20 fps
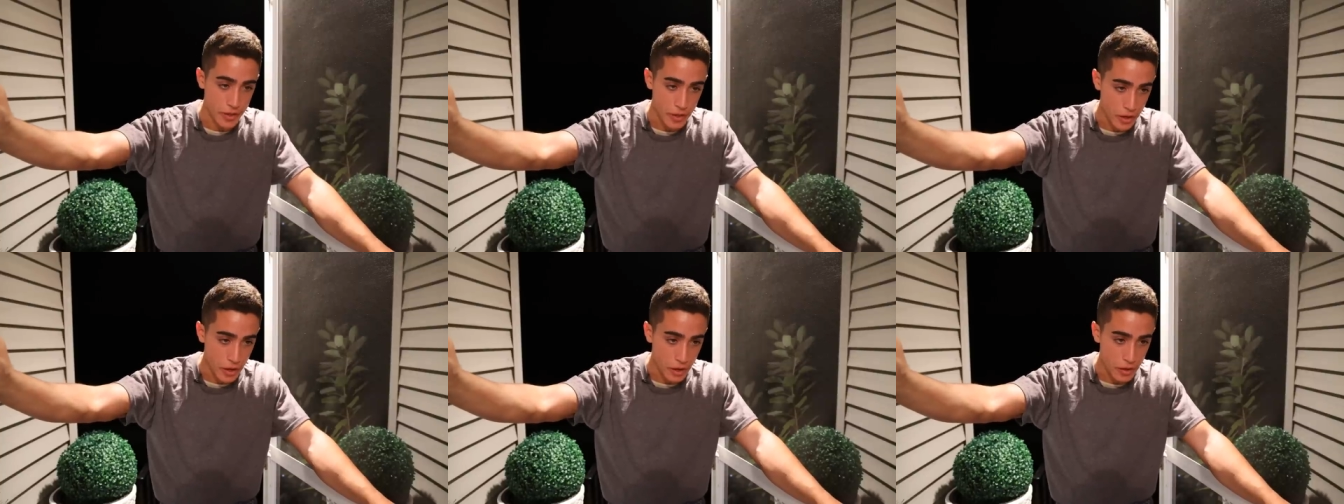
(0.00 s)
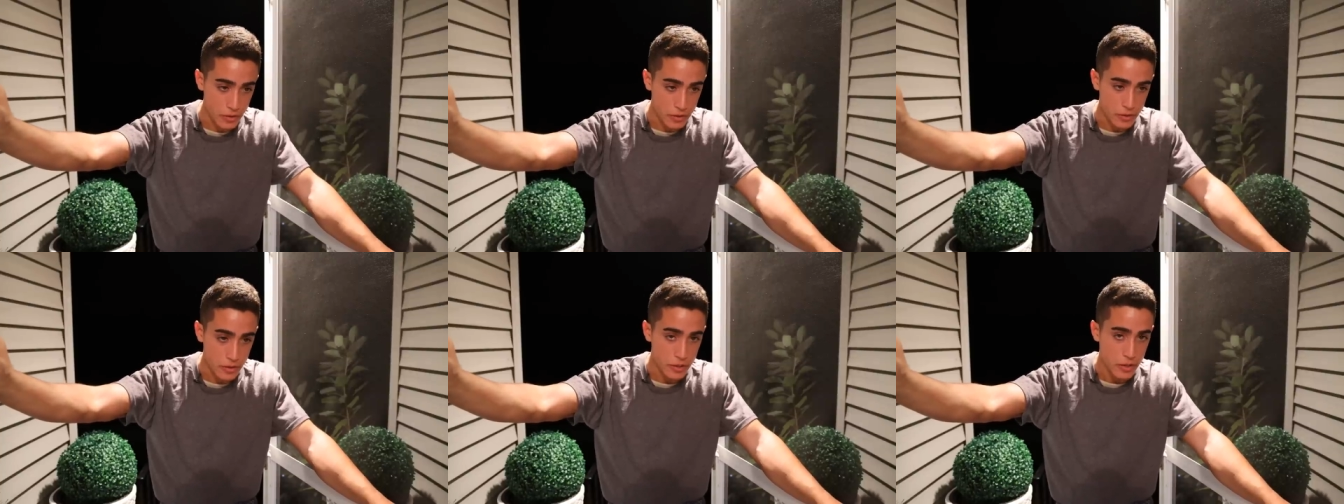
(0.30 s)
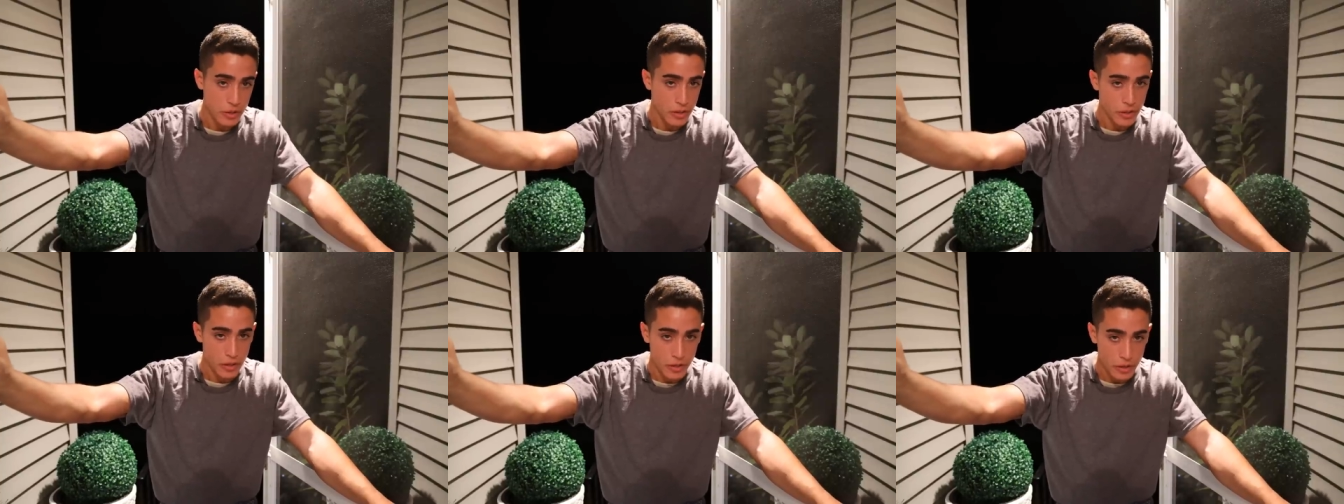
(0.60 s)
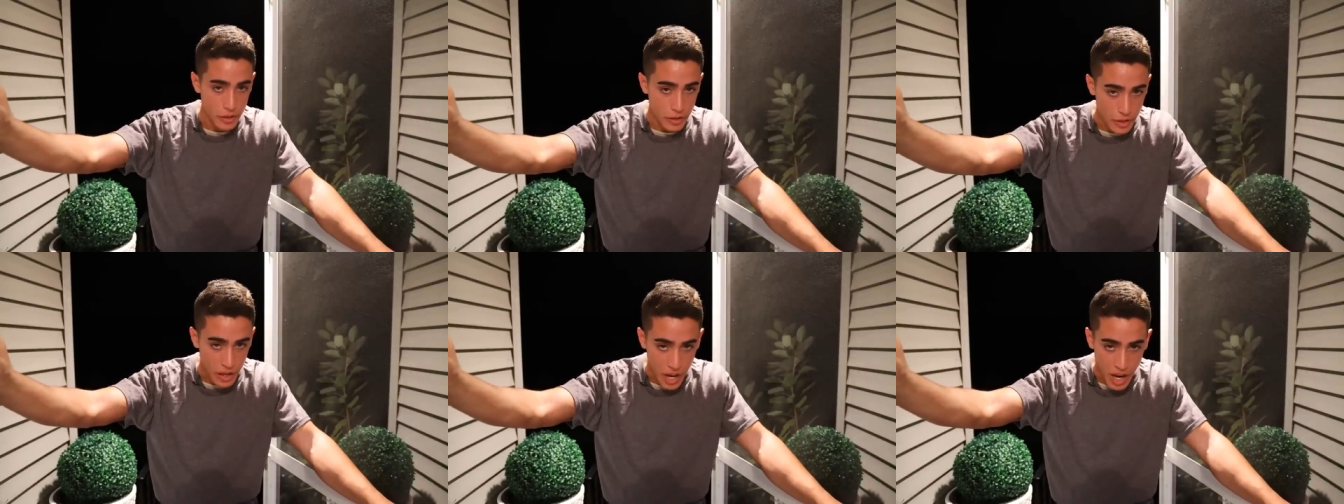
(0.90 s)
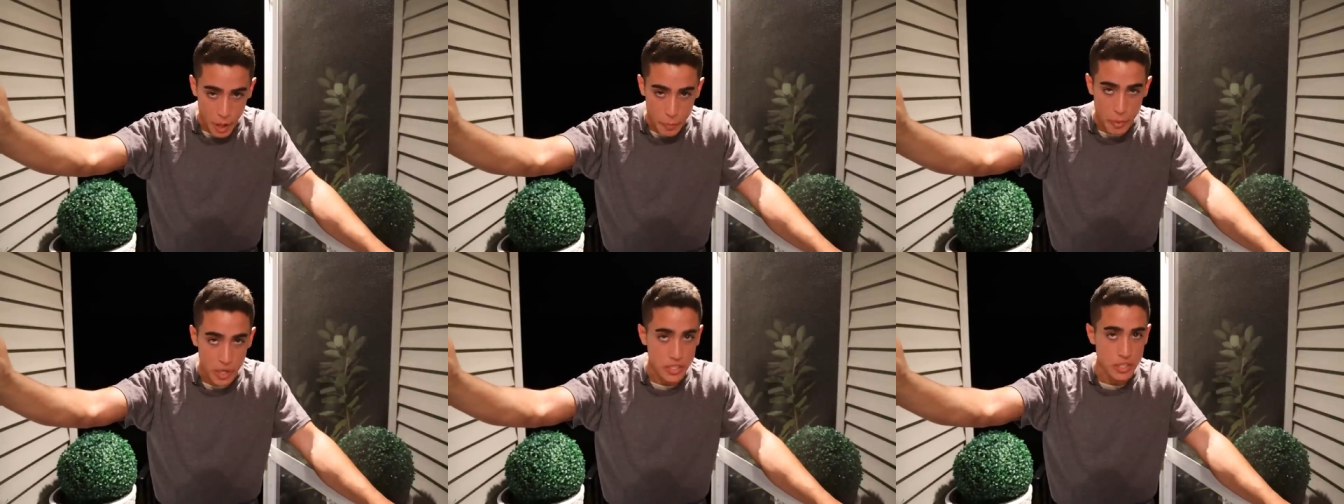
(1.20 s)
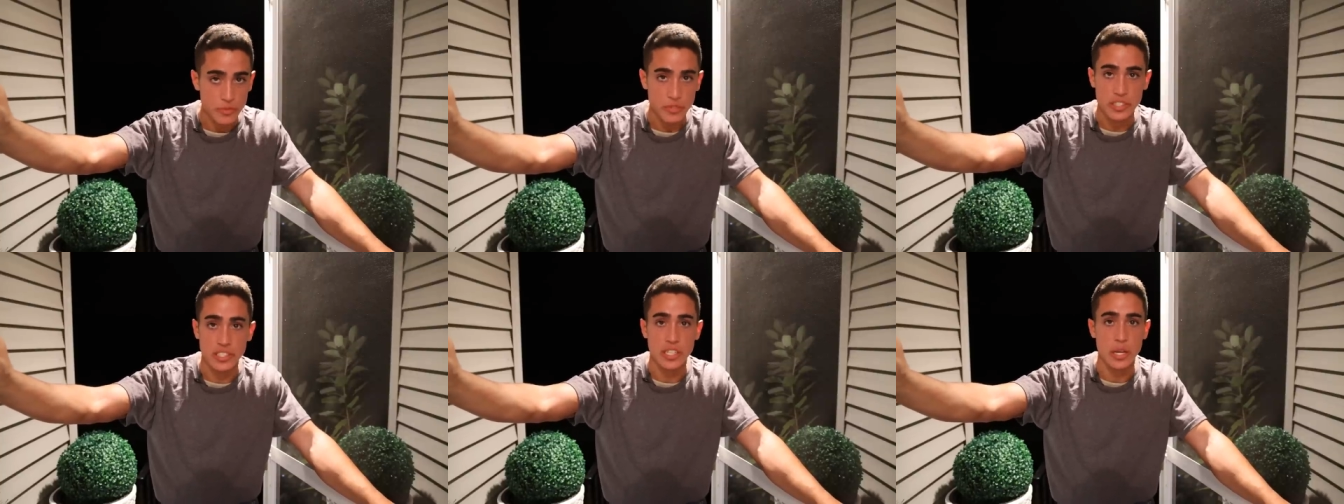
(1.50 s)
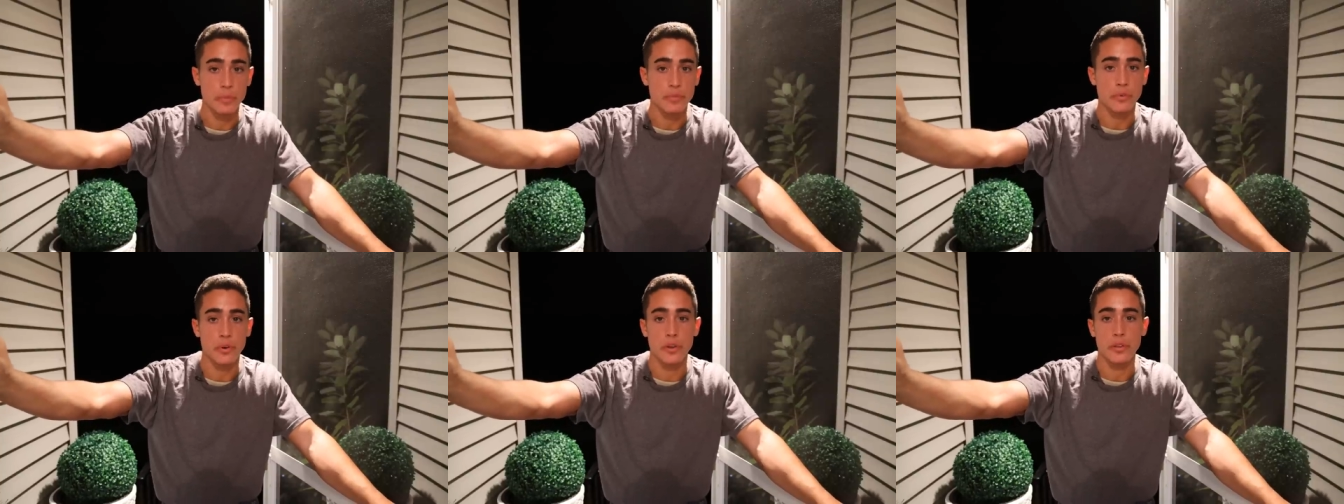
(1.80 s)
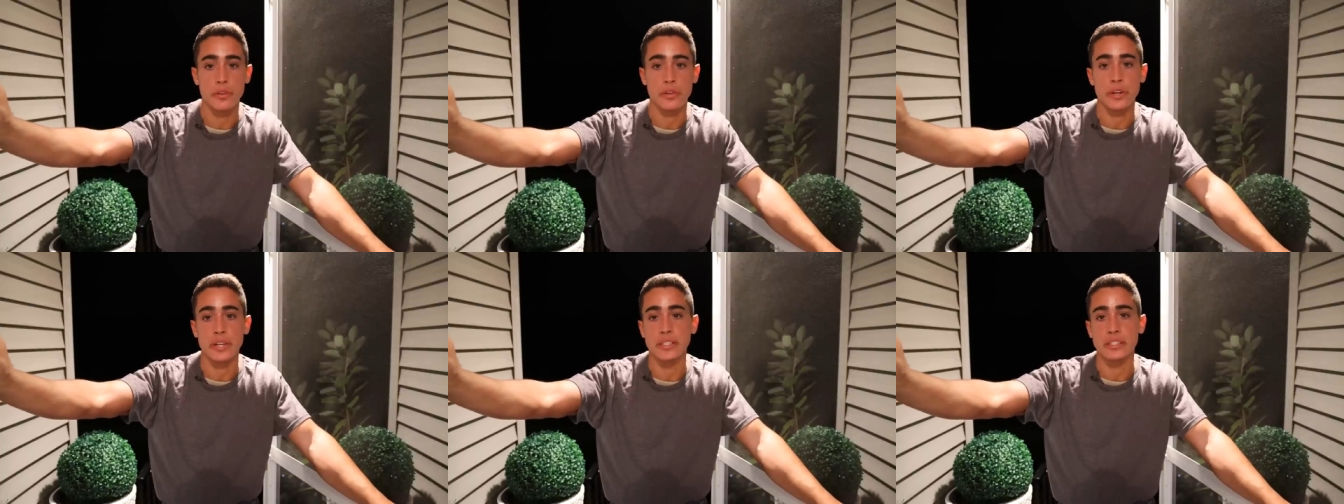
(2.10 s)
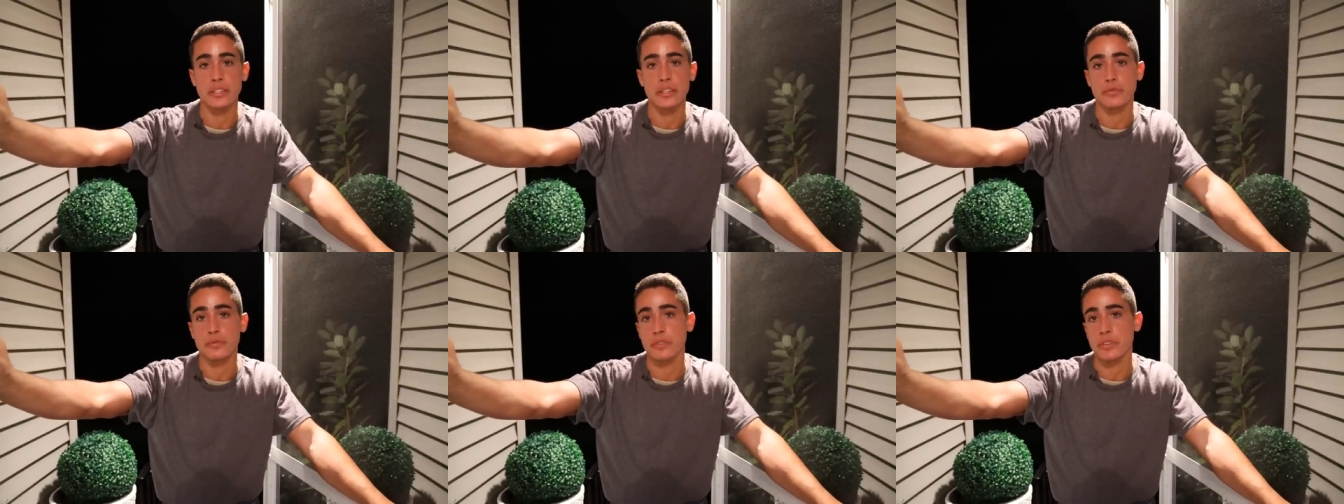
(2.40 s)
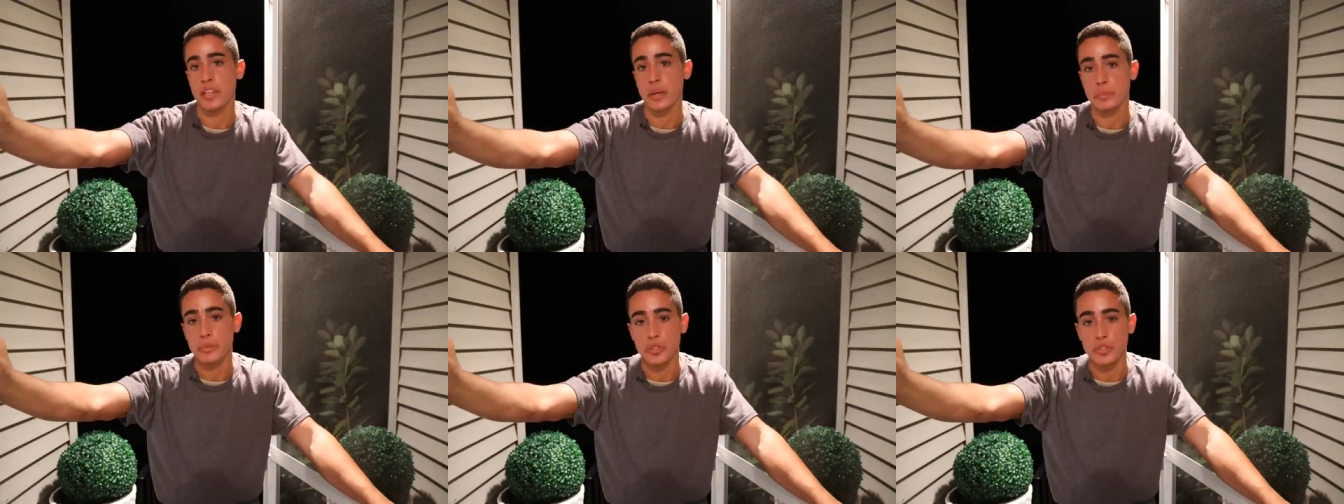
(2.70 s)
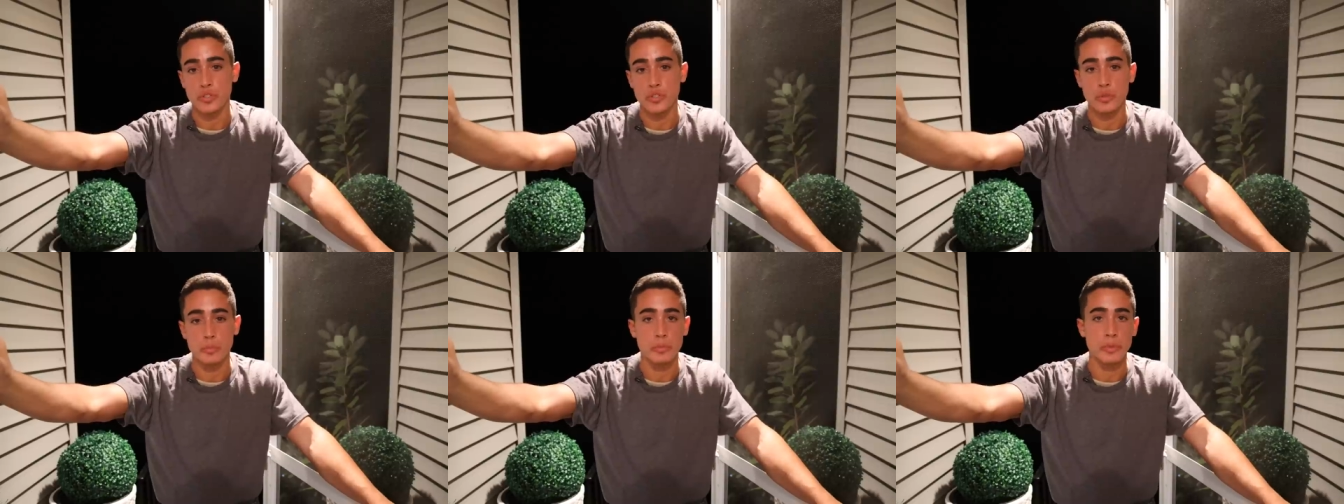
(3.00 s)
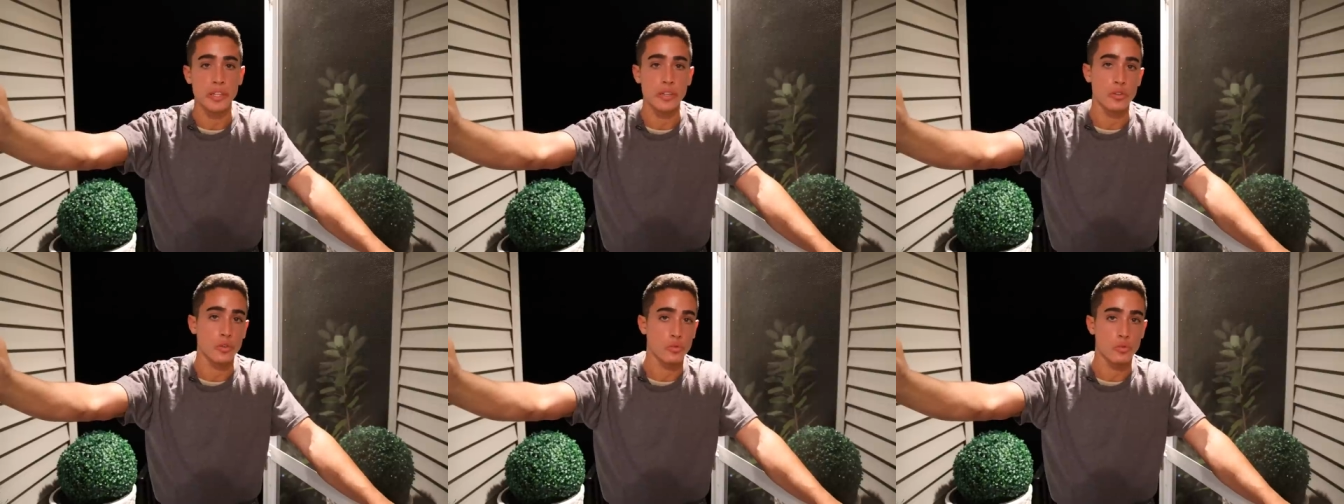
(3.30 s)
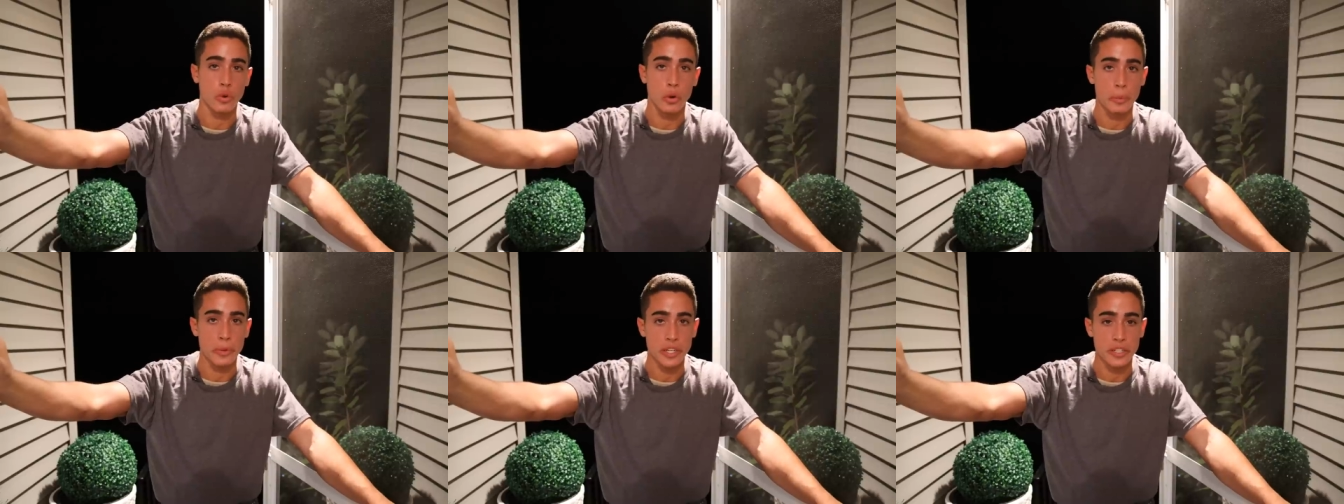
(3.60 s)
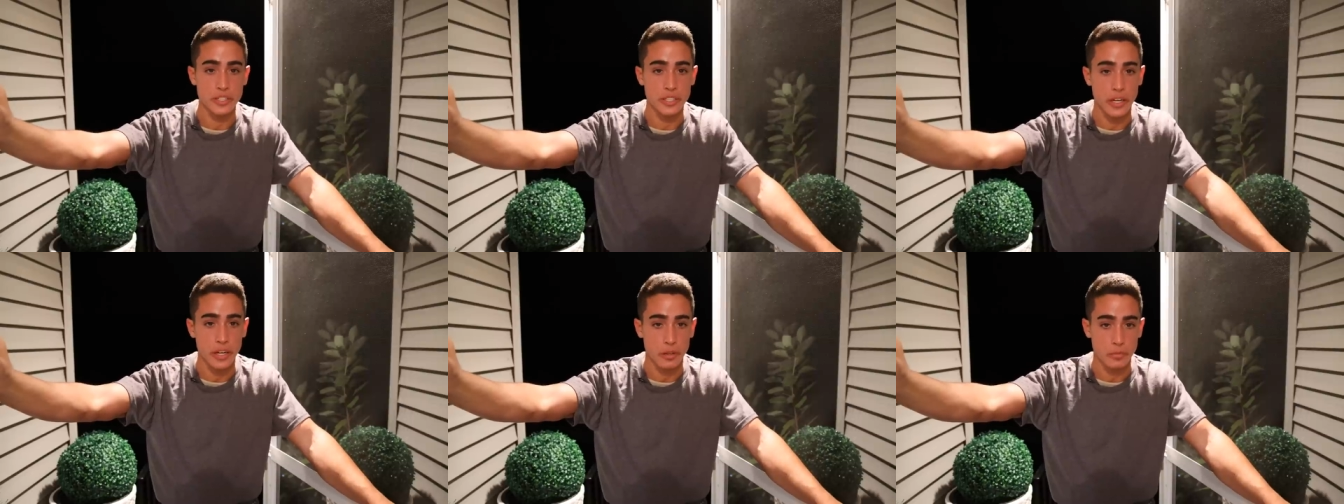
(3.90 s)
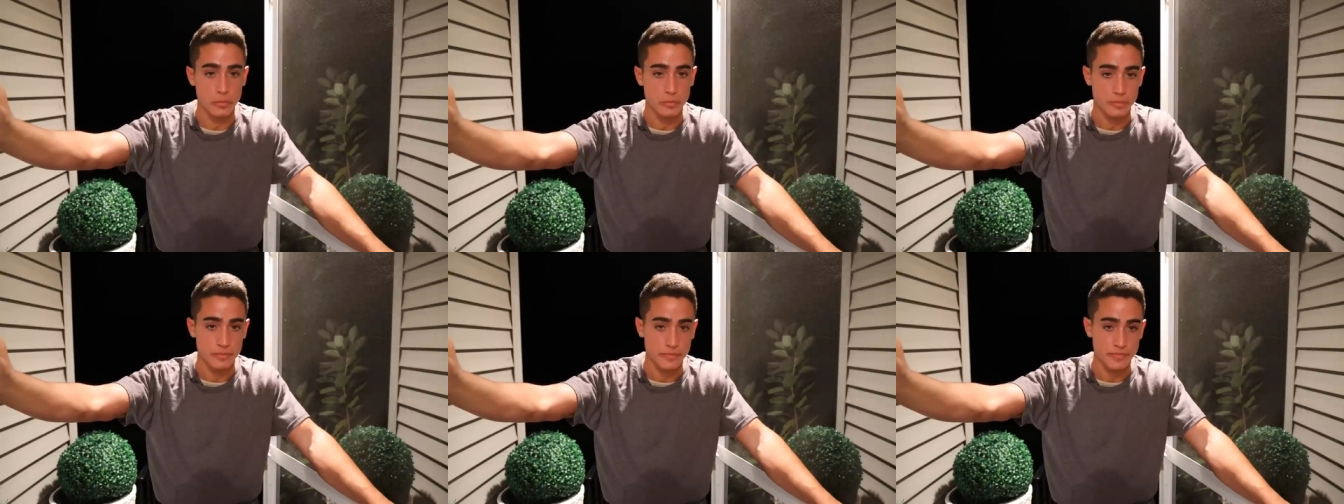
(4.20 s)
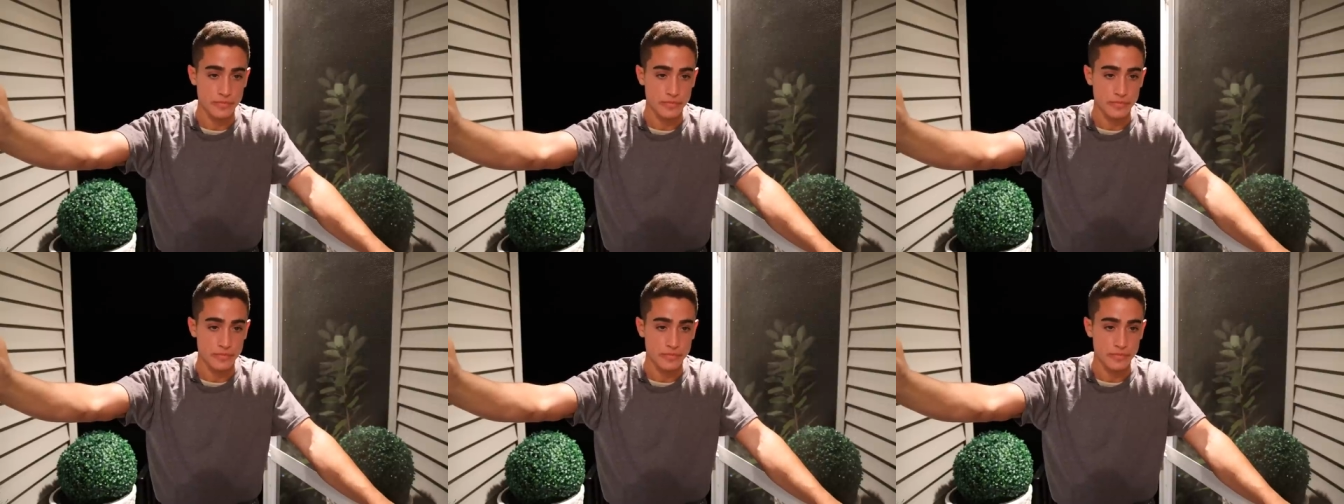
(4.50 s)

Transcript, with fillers: You know, how much of a step further is it for them to shoot me or throw me in jail?